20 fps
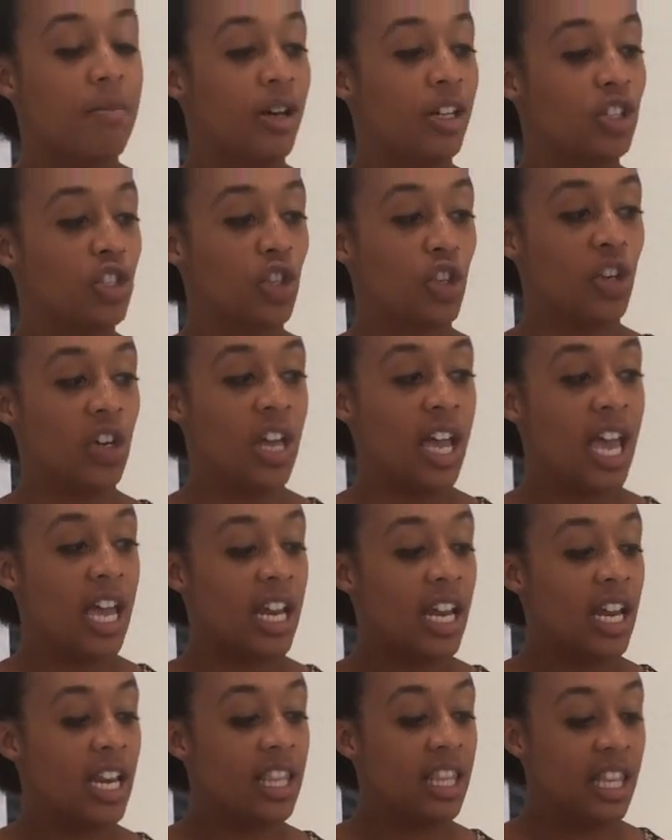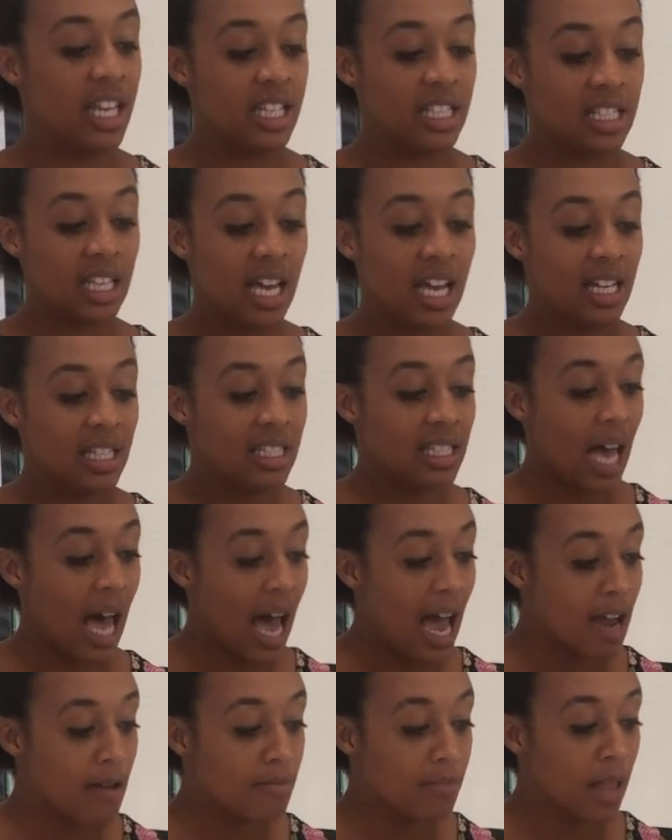much created this
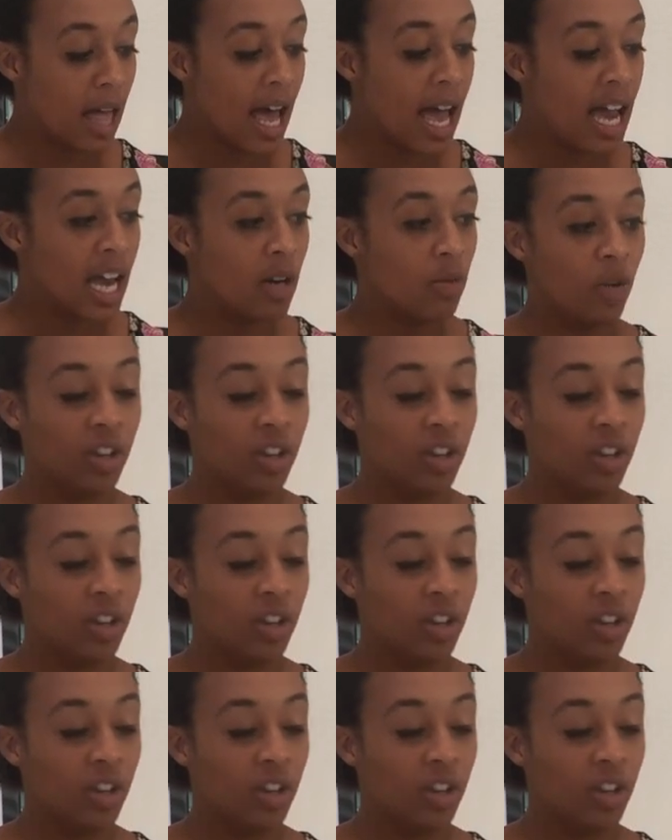timeline